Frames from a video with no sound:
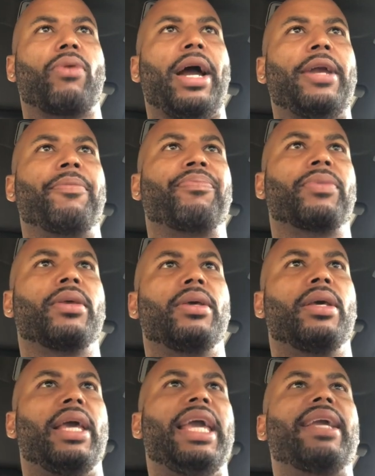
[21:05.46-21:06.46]
right?
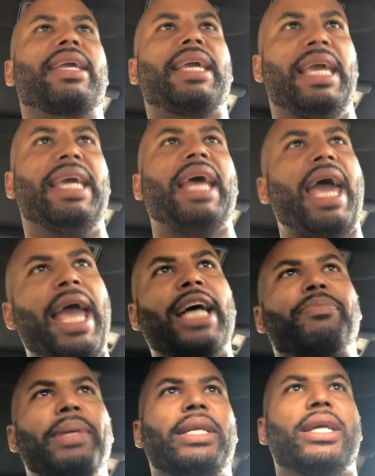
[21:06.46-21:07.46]
It
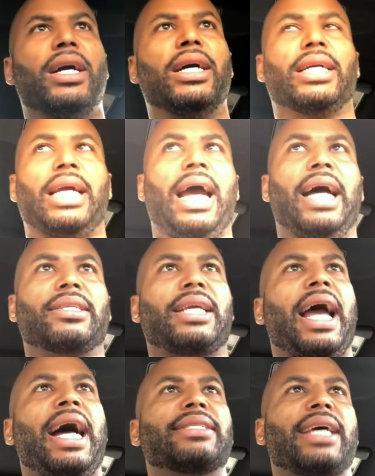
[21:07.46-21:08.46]
has been done, guys.
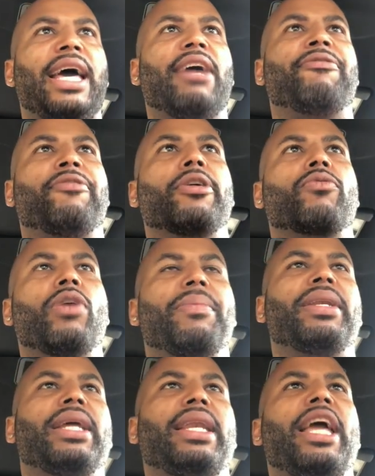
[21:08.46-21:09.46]
Guys have fucked
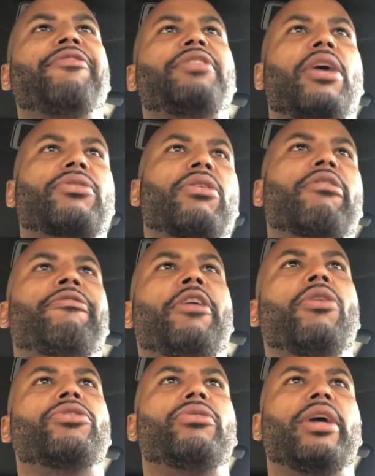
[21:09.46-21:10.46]
women that they've talked on the
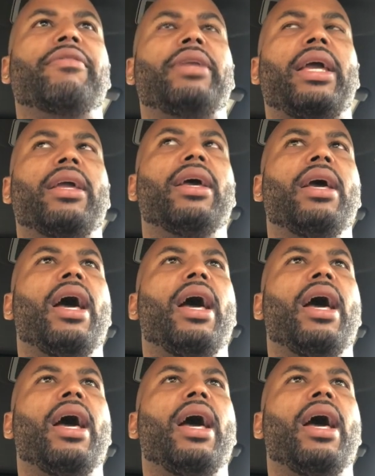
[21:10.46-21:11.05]
phone to every day.